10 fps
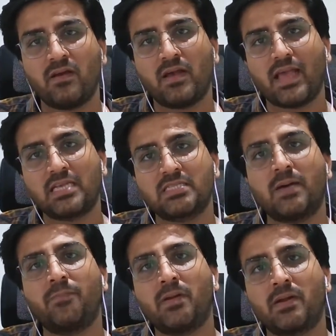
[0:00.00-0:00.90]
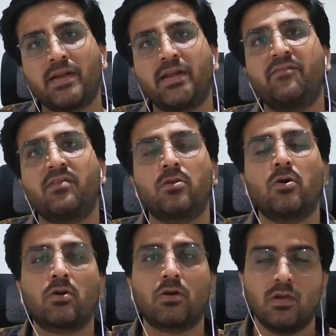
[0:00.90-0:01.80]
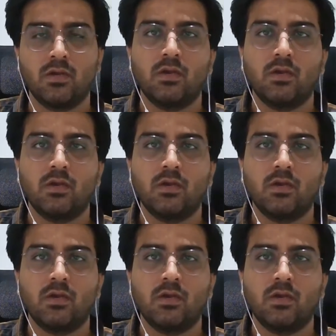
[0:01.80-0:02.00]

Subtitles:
an example ready with your